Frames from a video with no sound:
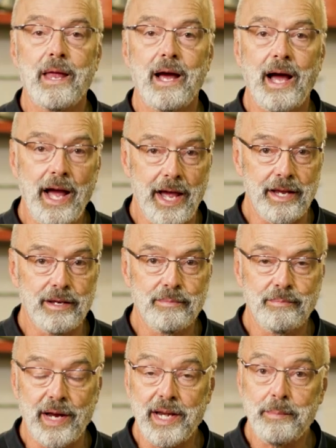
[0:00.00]
Hi,
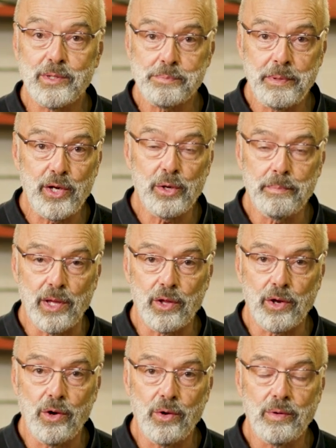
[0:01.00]
my name is Peter
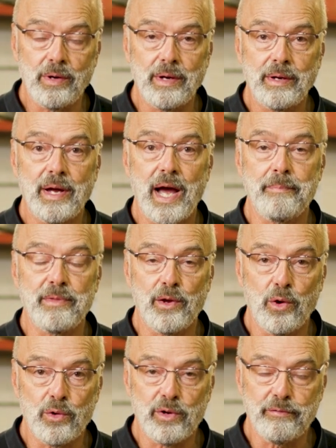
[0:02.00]
Bilgo. I'm the
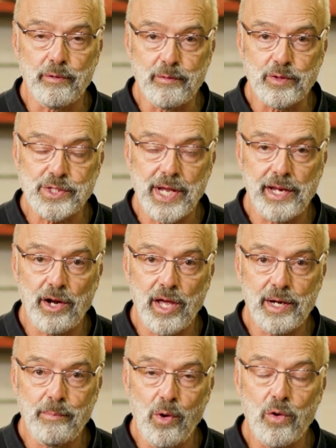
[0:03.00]
owner of Riverside
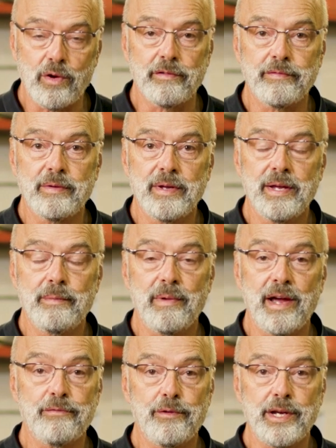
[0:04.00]
Automotive.
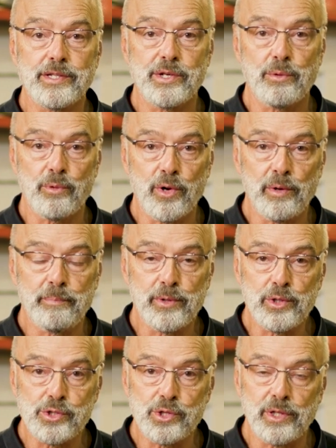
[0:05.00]
My friends at Rural
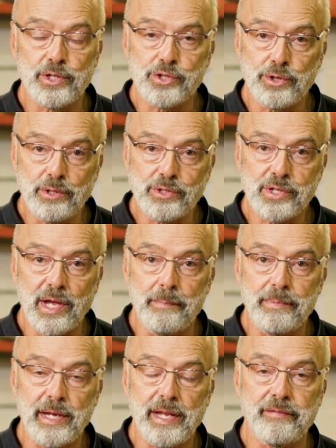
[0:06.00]
Mutual Insurance
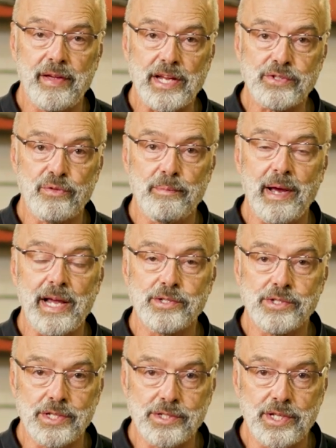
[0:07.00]
Company have asked for my
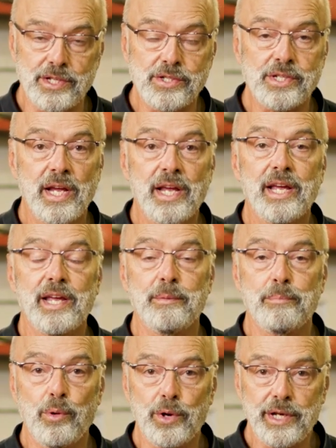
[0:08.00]
assistance in
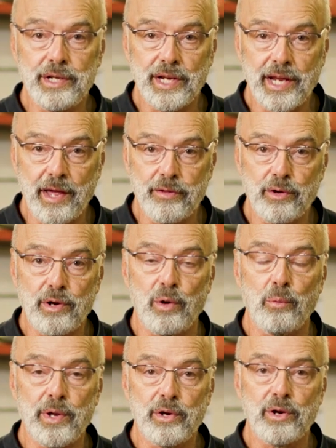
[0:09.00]
putting together a
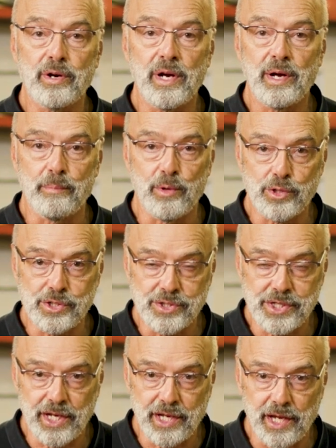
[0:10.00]
winter
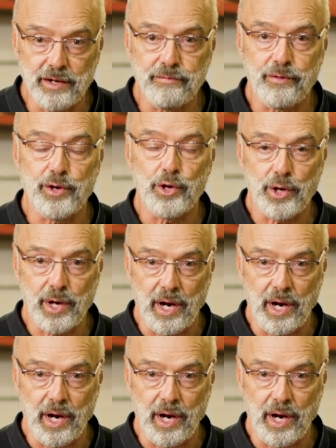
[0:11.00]
emergency kit for your